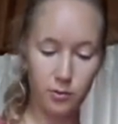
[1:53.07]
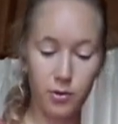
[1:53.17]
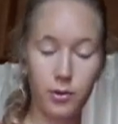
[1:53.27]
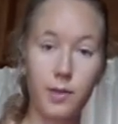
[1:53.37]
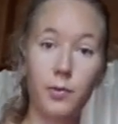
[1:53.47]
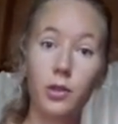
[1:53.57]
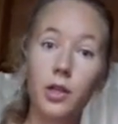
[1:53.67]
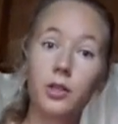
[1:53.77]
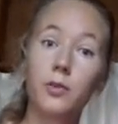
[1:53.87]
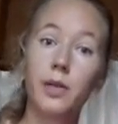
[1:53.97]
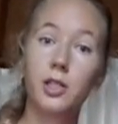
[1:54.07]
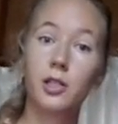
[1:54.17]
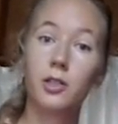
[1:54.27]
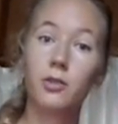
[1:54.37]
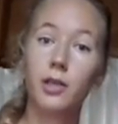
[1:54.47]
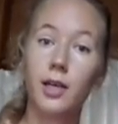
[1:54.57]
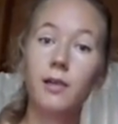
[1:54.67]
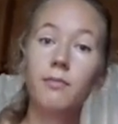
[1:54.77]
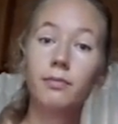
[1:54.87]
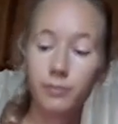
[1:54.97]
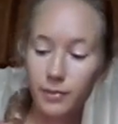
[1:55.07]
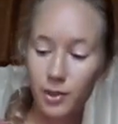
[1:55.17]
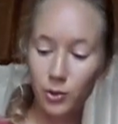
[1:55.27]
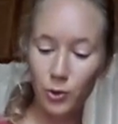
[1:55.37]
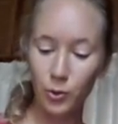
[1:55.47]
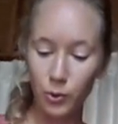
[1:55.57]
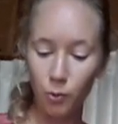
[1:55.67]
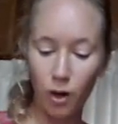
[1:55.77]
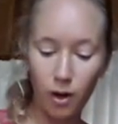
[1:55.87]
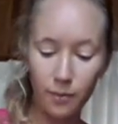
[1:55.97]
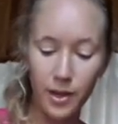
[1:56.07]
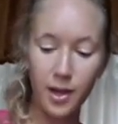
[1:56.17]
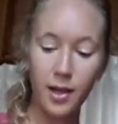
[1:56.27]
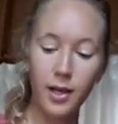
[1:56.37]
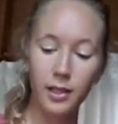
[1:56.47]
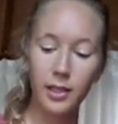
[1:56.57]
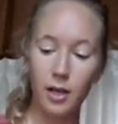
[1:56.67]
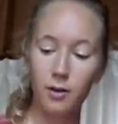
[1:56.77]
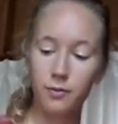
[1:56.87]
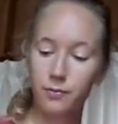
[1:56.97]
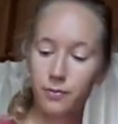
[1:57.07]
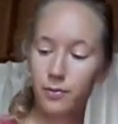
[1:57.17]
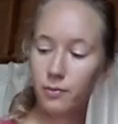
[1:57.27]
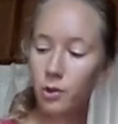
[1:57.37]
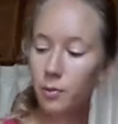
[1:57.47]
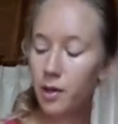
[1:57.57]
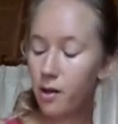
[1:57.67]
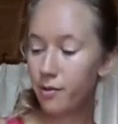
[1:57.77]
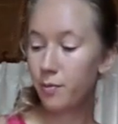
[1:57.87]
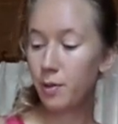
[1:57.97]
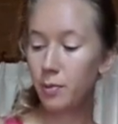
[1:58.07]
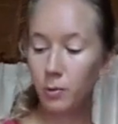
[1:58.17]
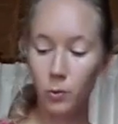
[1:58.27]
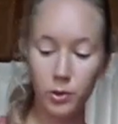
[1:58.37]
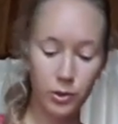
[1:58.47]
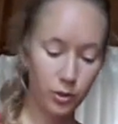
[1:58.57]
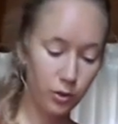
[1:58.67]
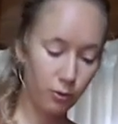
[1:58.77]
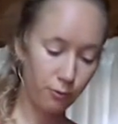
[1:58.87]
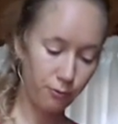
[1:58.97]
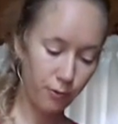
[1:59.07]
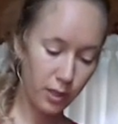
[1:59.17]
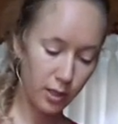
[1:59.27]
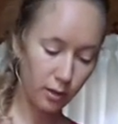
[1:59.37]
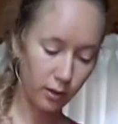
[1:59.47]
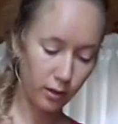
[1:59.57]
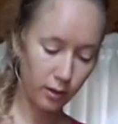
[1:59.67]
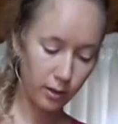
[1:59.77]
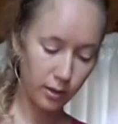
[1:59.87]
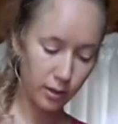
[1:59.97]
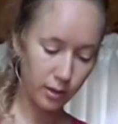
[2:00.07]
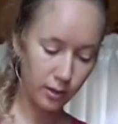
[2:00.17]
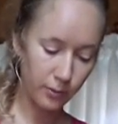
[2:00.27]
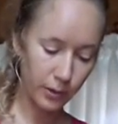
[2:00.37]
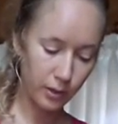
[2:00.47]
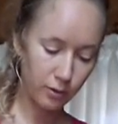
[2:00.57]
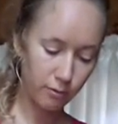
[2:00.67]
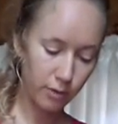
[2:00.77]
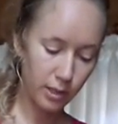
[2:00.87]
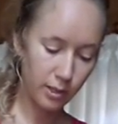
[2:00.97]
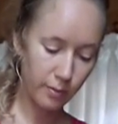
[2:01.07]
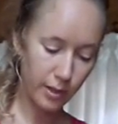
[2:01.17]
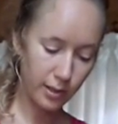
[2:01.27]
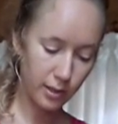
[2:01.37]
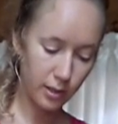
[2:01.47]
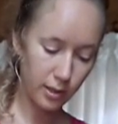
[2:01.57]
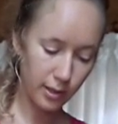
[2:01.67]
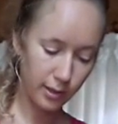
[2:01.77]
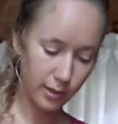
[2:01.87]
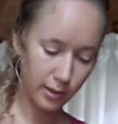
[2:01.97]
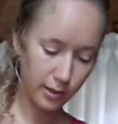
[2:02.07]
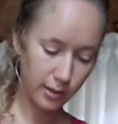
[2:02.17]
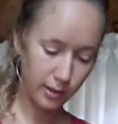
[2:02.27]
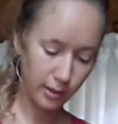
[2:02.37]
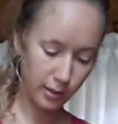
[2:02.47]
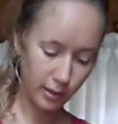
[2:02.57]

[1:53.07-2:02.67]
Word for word: Of course, I'm not going to mention your name, you know who you are. Now, what about other people? What do you feel when you read a message like this?